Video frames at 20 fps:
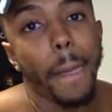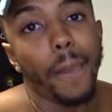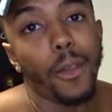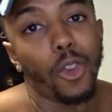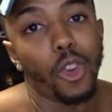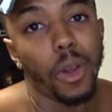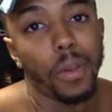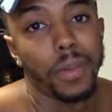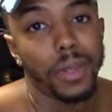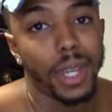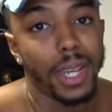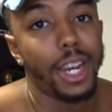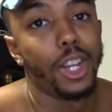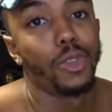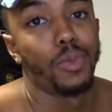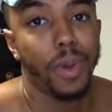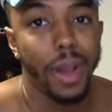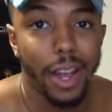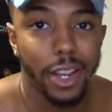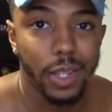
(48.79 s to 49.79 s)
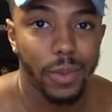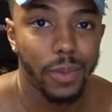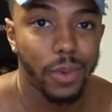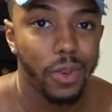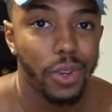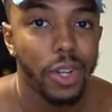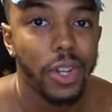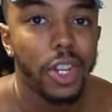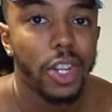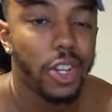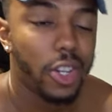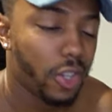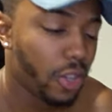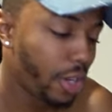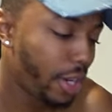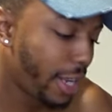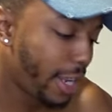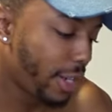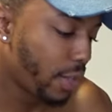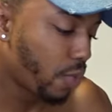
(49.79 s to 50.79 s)
You know what I'm saying? It's possible, so
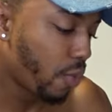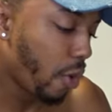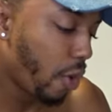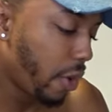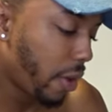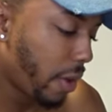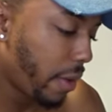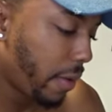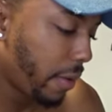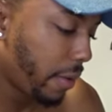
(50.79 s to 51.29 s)
let's work.